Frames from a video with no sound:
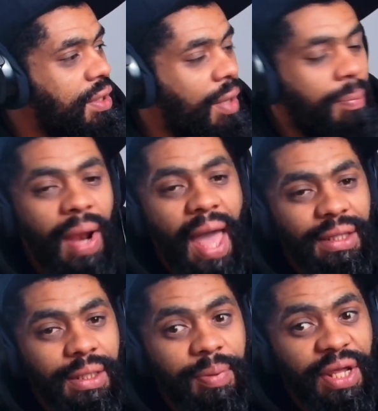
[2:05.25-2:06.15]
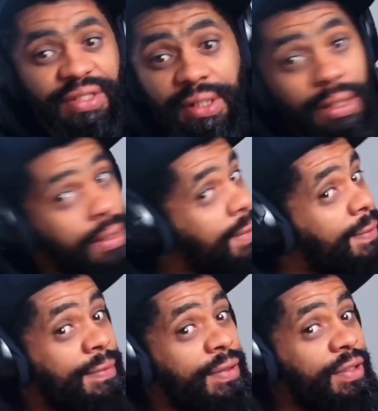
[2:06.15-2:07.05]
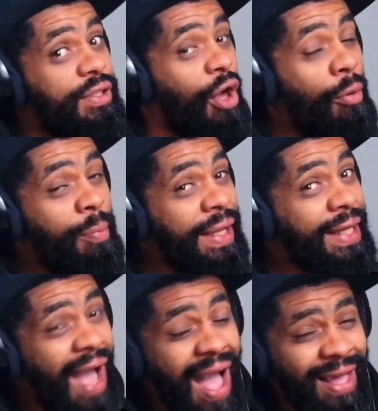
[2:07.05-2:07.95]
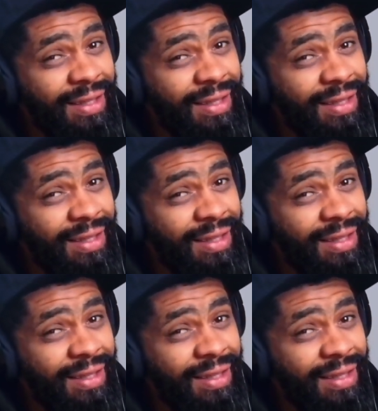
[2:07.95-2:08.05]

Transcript: Applying the pressure. Don't be cock!